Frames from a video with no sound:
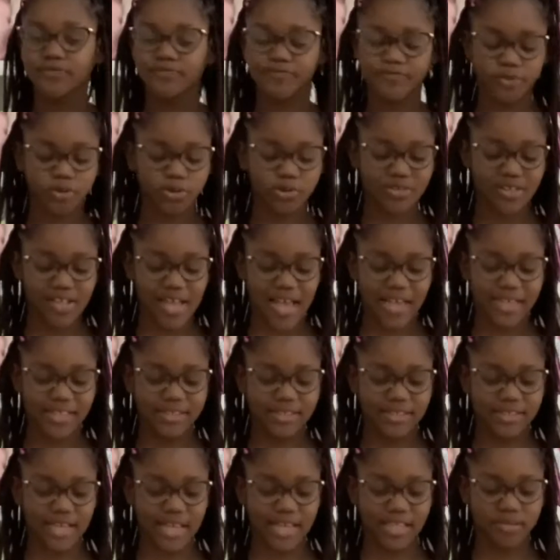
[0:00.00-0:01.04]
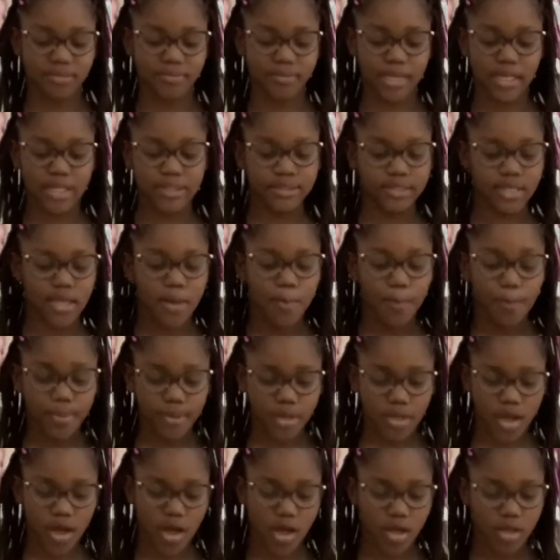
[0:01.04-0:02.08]
filled with excitement
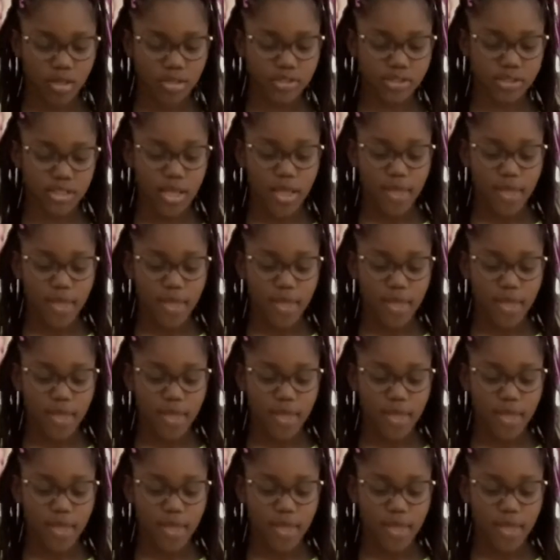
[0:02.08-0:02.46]
because